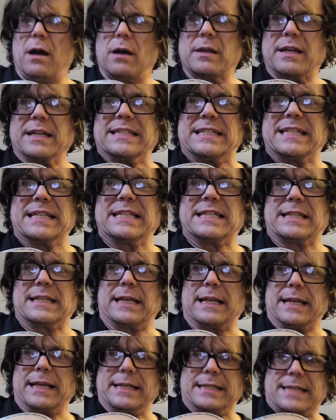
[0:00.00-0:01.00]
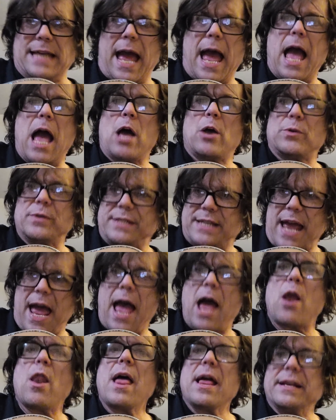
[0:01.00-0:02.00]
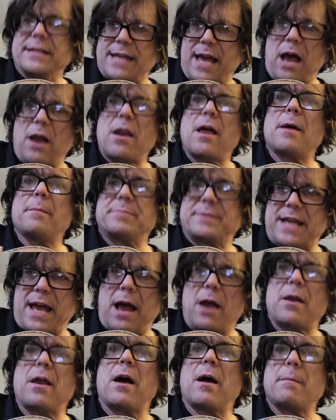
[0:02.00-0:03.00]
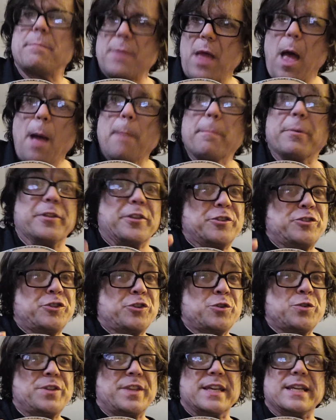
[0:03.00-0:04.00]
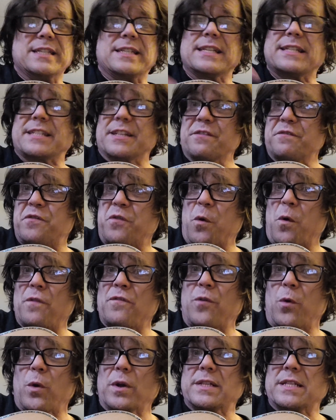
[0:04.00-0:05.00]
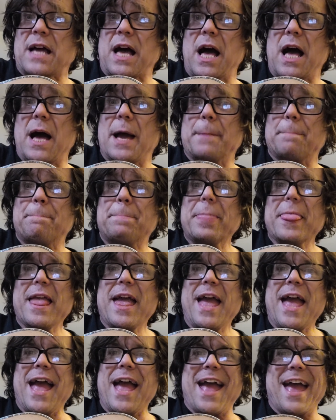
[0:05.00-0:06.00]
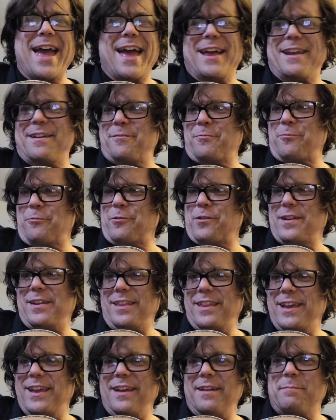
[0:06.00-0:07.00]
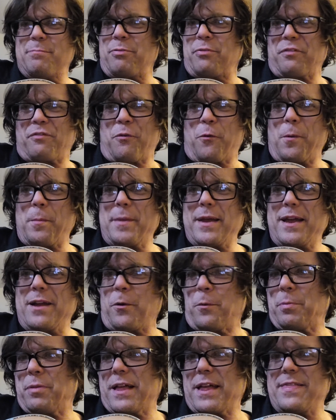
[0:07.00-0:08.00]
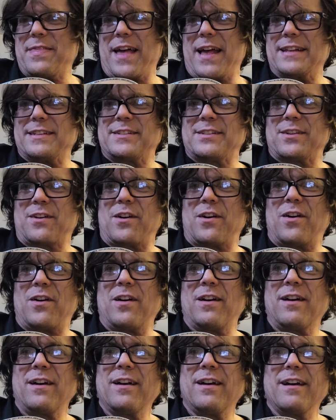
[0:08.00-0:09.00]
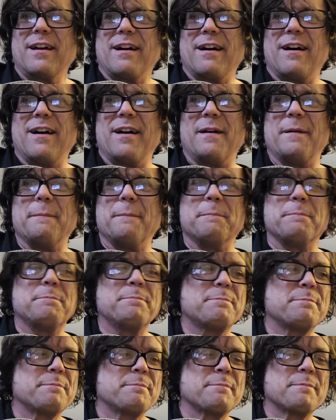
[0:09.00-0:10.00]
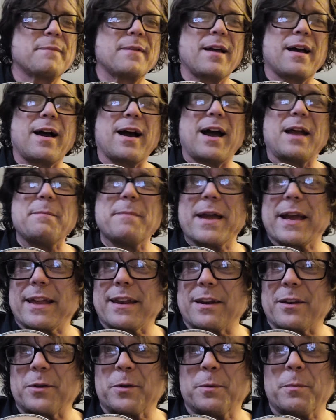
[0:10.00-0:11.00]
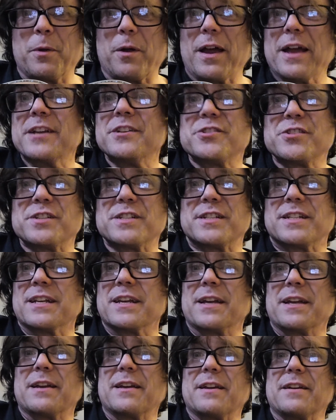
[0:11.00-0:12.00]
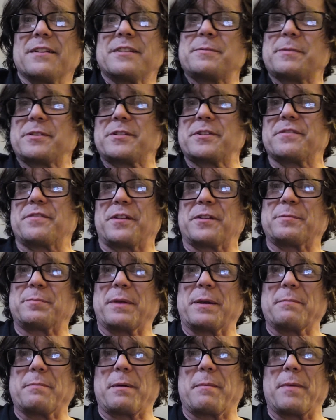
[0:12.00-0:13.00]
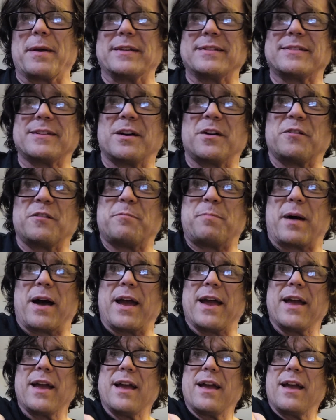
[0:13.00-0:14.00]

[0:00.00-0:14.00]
consistently, down, down, down, down, up. But the truth is, it's in 4/4 time, and really performing or playing that song, I'd make it a little more interesting, especially if I was playing by myself, by